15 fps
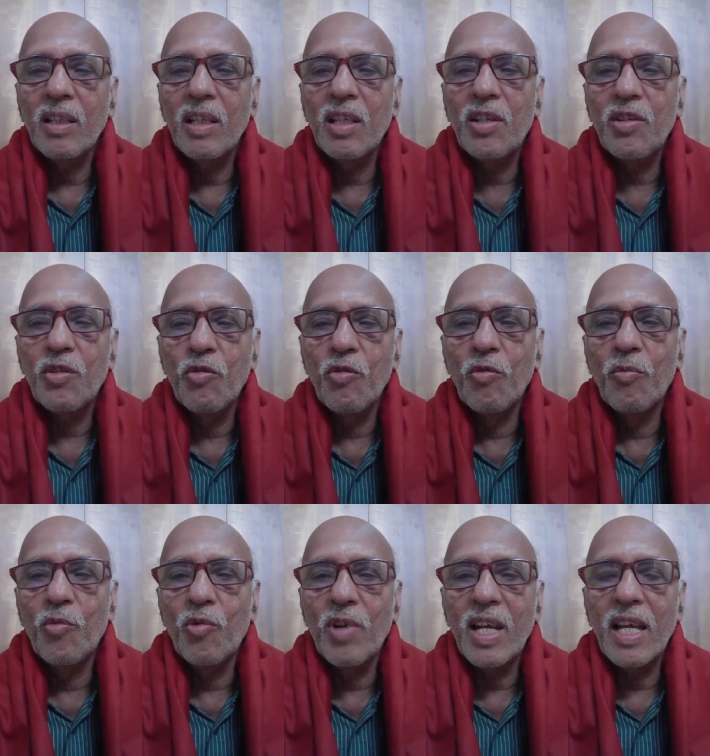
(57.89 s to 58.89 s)
this new
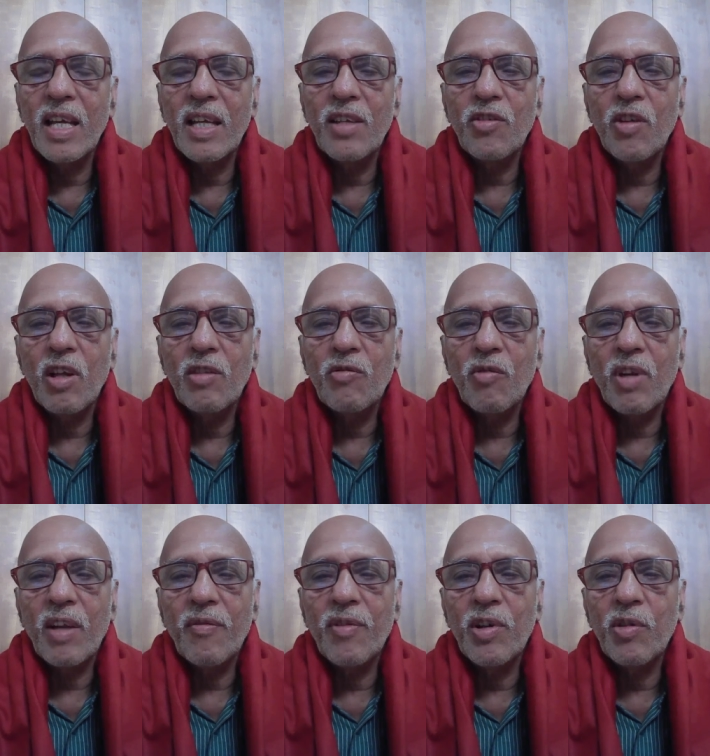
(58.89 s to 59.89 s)
moon day is also
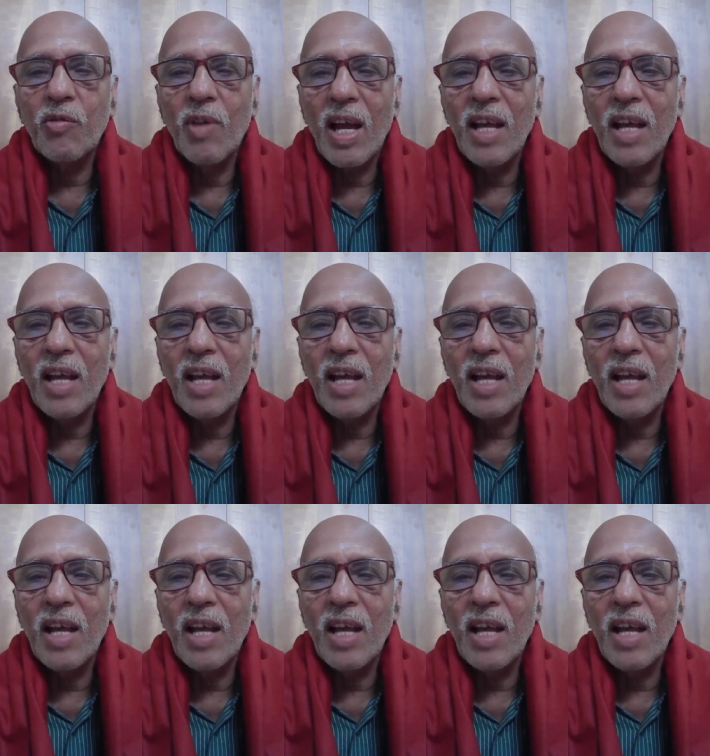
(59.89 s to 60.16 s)
referred to